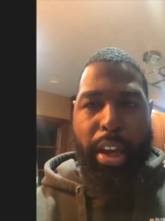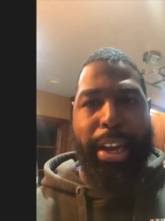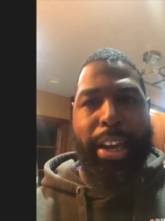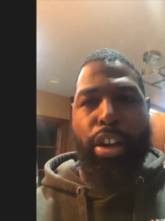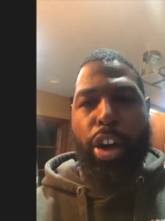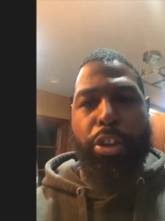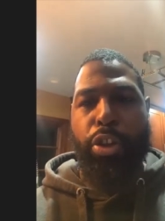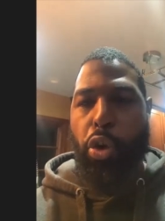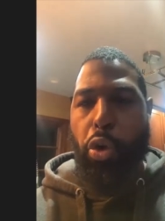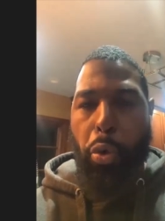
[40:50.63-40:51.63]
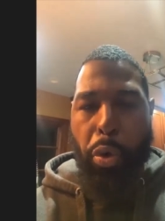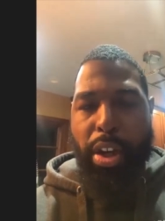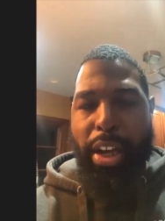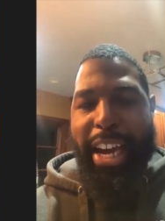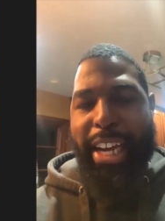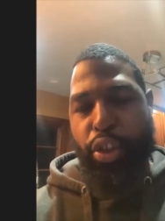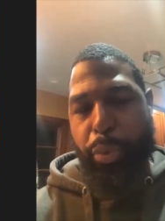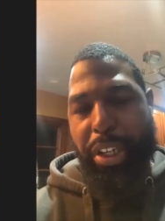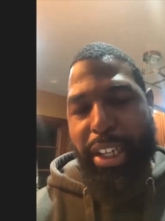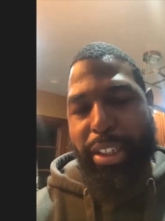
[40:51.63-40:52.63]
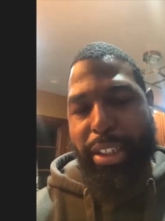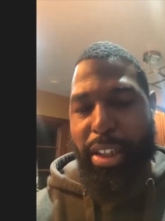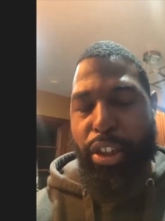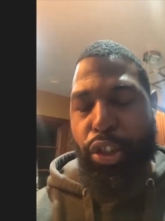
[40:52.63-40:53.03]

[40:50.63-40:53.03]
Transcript: and also as sweetness,